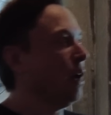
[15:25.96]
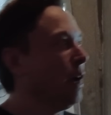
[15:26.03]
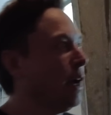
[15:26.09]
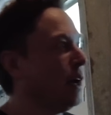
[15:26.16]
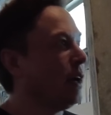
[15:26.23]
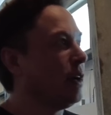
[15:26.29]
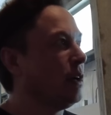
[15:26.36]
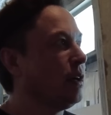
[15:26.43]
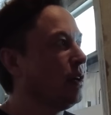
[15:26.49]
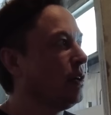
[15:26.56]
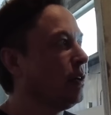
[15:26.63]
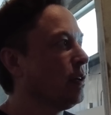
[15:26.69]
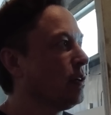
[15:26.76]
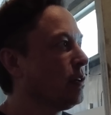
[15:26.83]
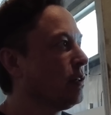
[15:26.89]
Uh,
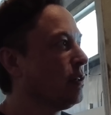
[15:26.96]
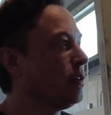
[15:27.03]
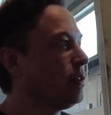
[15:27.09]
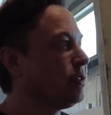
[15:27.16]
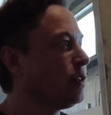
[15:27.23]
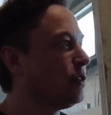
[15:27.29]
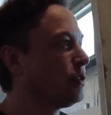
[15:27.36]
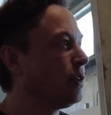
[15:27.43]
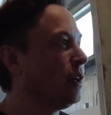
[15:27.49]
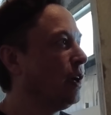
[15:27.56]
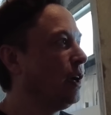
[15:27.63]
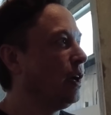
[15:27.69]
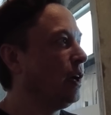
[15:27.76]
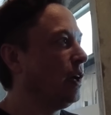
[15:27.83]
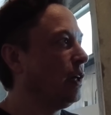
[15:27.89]
so
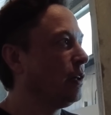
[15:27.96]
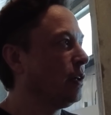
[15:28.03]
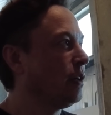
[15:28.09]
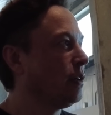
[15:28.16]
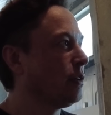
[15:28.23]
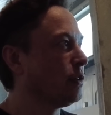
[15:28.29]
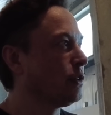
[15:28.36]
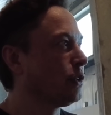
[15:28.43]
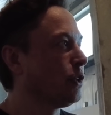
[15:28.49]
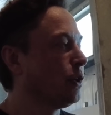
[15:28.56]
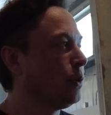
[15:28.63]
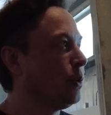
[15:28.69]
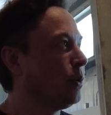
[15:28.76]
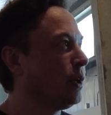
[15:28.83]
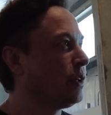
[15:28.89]

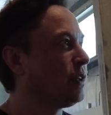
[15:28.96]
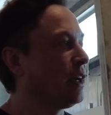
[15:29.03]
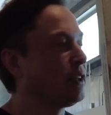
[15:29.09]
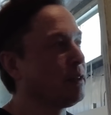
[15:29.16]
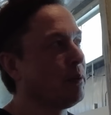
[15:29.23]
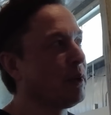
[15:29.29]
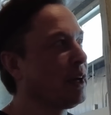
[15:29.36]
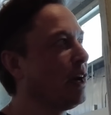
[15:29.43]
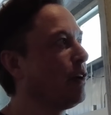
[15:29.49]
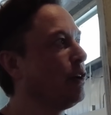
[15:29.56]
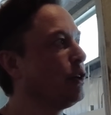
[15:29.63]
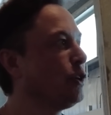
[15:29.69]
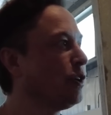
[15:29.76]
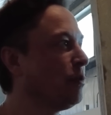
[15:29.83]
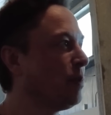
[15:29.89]
so it's like somewhat
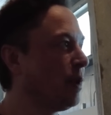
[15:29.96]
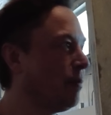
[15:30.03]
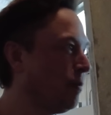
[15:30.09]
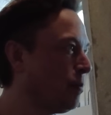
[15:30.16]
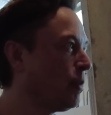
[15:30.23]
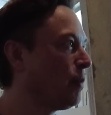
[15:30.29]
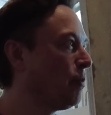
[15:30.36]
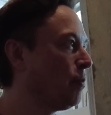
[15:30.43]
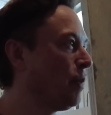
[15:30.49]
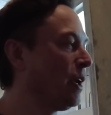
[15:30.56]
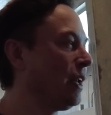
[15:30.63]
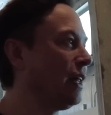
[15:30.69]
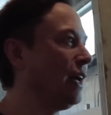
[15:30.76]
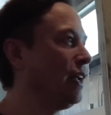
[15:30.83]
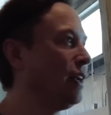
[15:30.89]
counterintuitive, but a
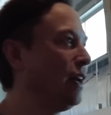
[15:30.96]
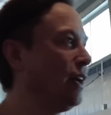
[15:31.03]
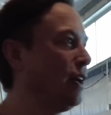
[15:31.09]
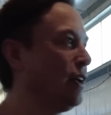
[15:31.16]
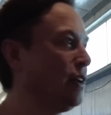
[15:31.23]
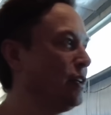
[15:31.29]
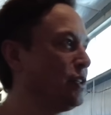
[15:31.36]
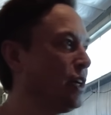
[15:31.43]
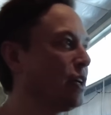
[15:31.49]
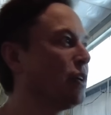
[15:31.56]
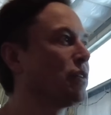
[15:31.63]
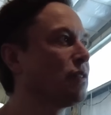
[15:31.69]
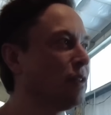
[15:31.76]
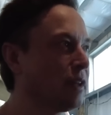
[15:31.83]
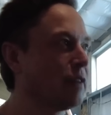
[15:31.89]
pintle uh, injector
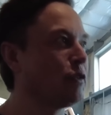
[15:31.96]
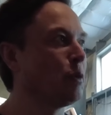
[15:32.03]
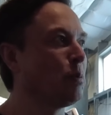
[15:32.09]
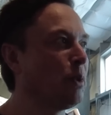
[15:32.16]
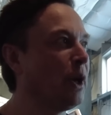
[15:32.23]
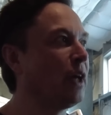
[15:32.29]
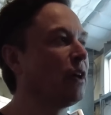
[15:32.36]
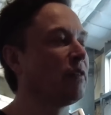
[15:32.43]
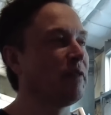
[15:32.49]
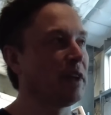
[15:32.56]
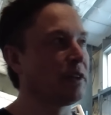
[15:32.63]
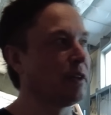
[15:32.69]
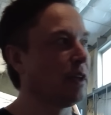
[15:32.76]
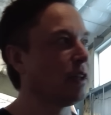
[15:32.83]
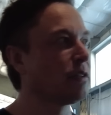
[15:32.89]
still gives you pretty good
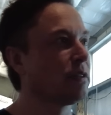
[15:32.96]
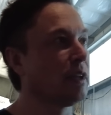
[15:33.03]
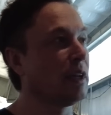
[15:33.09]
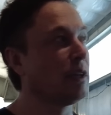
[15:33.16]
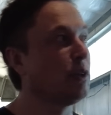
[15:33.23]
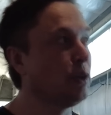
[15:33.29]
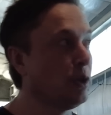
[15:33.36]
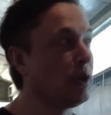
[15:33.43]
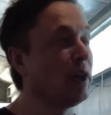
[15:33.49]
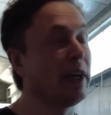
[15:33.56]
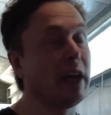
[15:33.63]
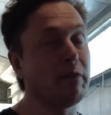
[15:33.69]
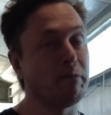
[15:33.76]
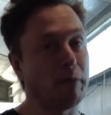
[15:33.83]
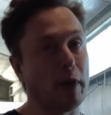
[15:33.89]
mixing. It's you, you can
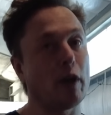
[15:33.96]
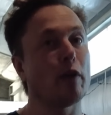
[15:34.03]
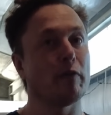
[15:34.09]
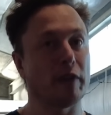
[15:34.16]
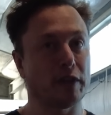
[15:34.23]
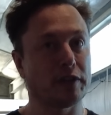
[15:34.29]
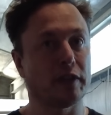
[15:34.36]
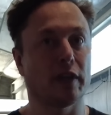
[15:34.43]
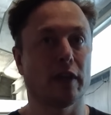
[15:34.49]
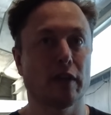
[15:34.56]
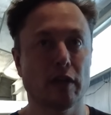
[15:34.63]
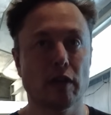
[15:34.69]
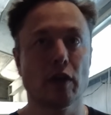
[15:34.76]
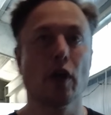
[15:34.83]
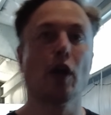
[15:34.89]
get better mixing
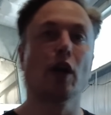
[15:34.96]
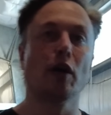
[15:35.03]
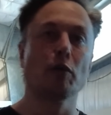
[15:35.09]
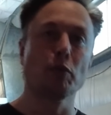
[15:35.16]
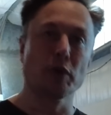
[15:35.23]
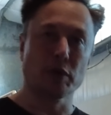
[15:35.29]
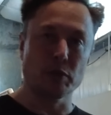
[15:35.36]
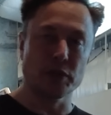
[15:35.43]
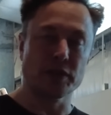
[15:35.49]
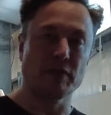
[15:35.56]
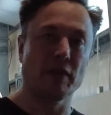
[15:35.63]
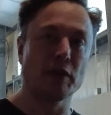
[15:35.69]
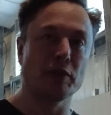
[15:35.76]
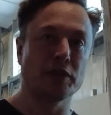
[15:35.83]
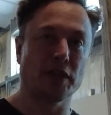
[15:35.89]
uh, with with some
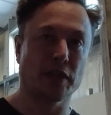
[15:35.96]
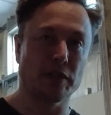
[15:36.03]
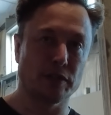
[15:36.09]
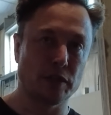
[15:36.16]
other injectors.